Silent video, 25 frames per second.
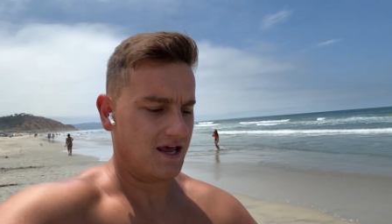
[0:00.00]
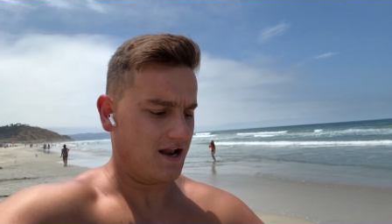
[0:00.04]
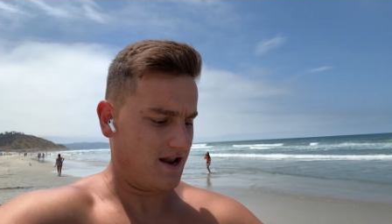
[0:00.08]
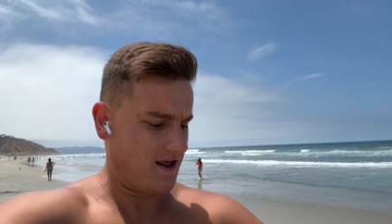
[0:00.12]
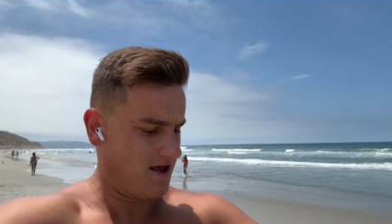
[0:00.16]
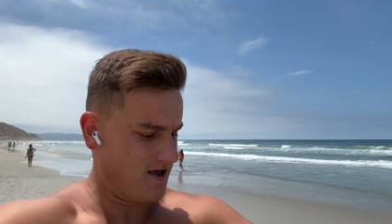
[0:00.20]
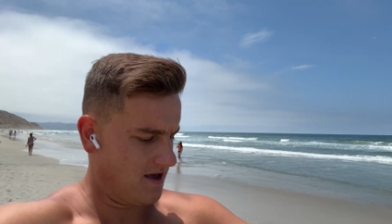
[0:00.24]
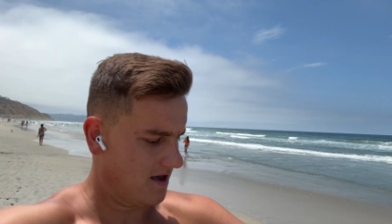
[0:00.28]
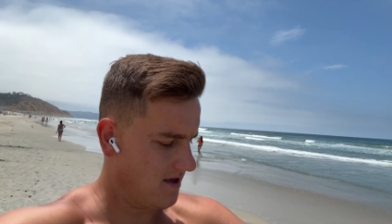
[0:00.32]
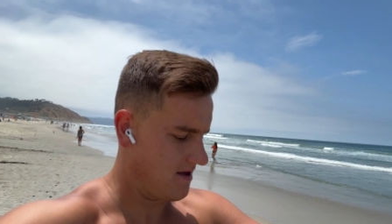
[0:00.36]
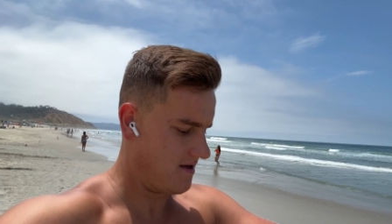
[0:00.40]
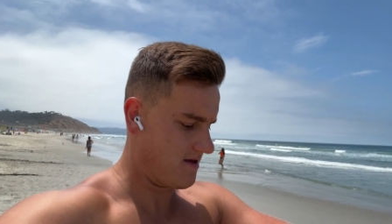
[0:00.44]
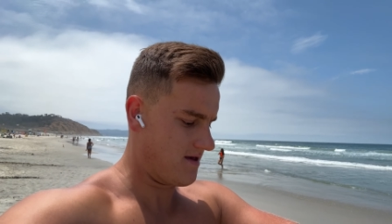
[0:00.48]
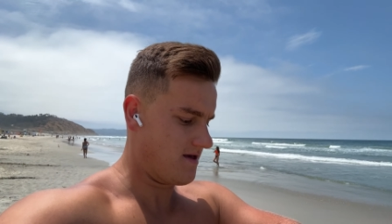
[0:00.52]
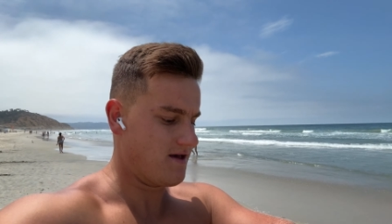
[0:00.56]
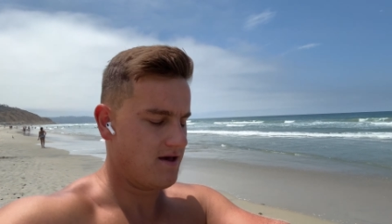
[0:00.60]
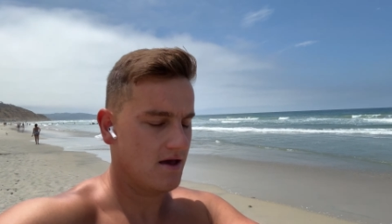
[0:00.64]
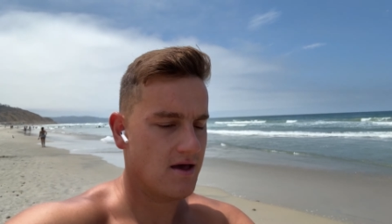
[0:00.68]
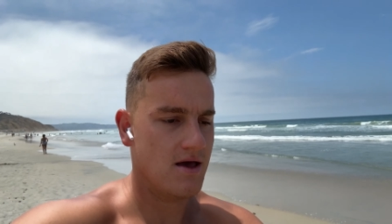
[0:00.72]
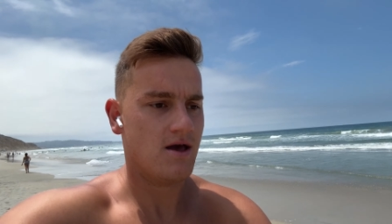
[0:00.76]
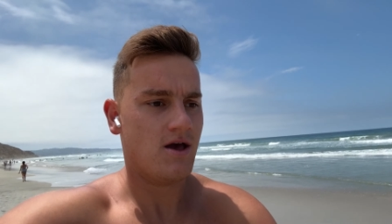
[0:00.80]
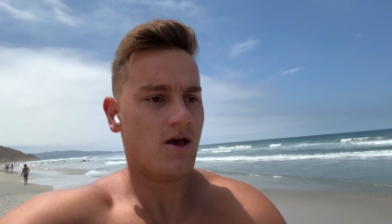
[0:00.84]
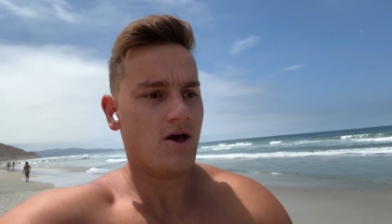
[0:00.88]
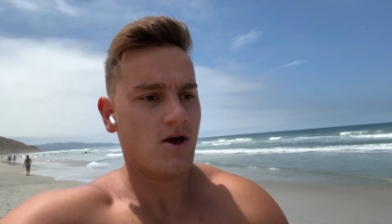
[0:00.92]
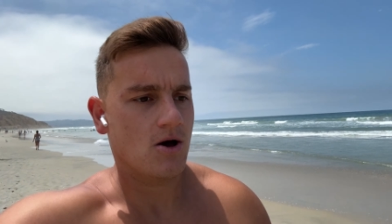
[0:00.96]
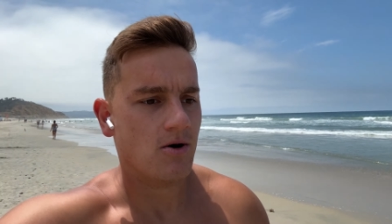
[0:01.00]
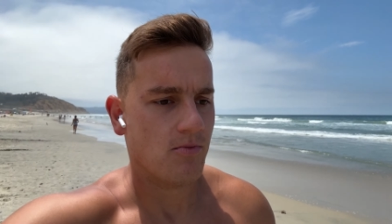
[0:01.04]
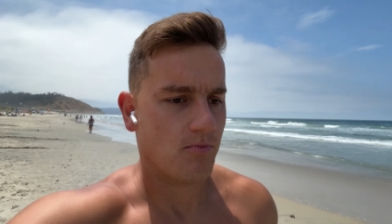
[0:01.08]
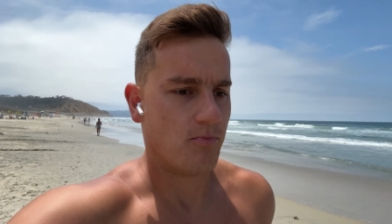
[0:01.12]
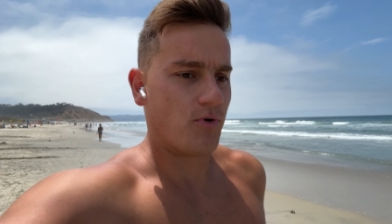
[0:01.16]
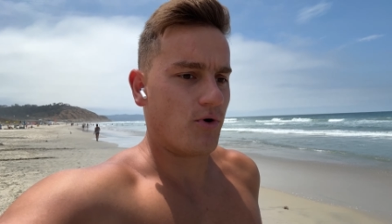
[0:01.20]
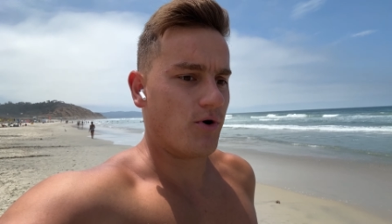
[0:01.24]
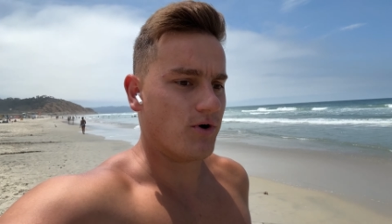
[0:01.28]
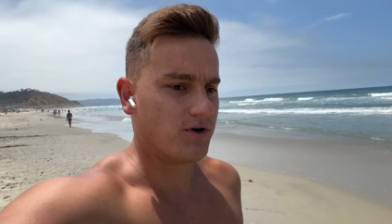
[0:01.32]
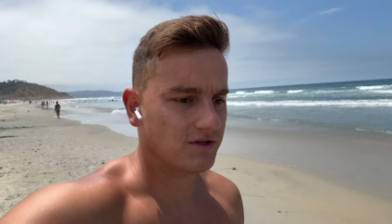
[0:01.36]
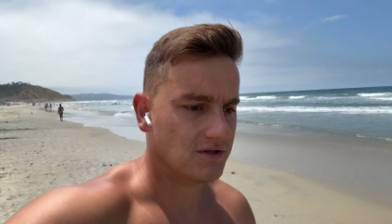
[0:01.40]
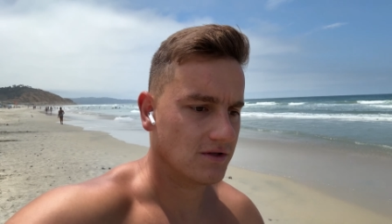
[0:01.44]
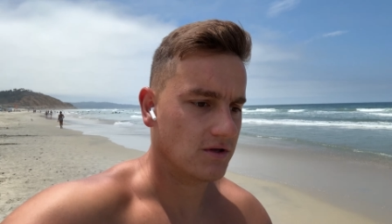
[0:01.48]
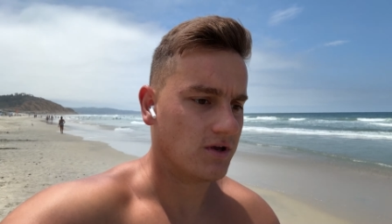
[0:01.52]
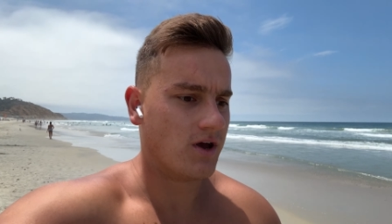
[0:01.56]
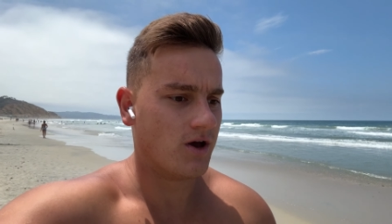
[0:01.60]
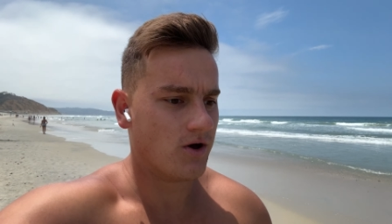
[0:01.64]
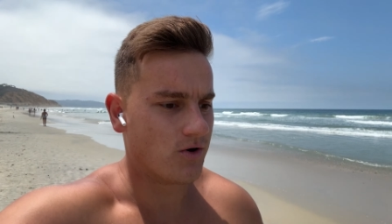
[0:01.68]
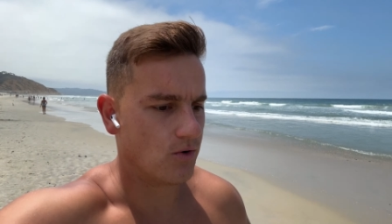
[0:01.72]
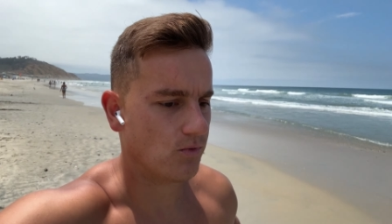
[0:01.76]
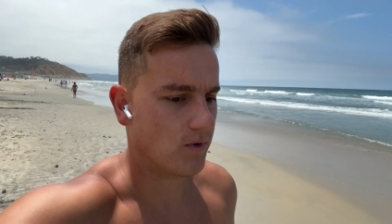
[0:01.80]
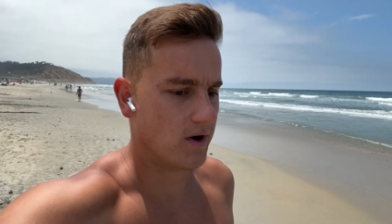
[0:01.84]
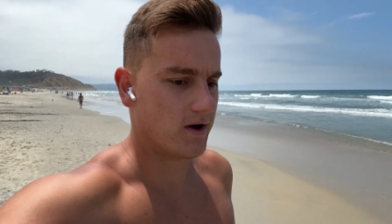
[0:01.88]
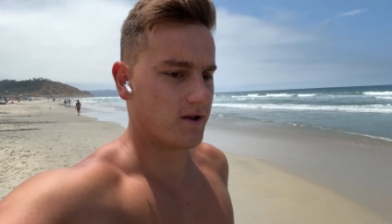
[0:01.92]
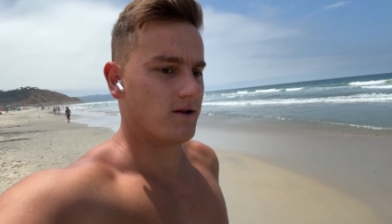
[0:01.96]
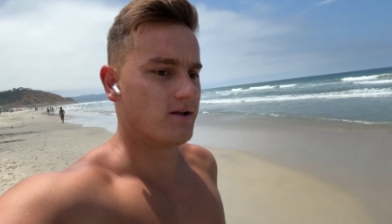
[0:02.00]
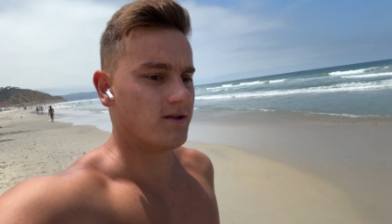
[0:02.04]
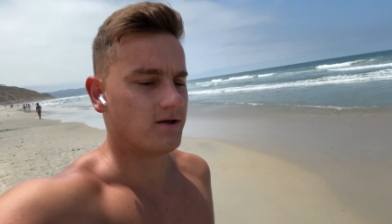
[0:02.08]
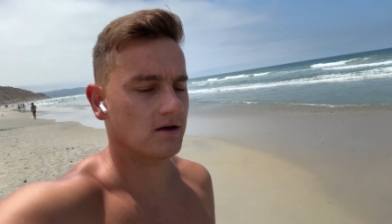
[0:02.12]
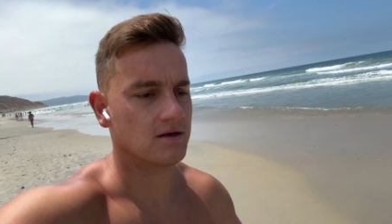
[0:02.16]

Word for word: zero point one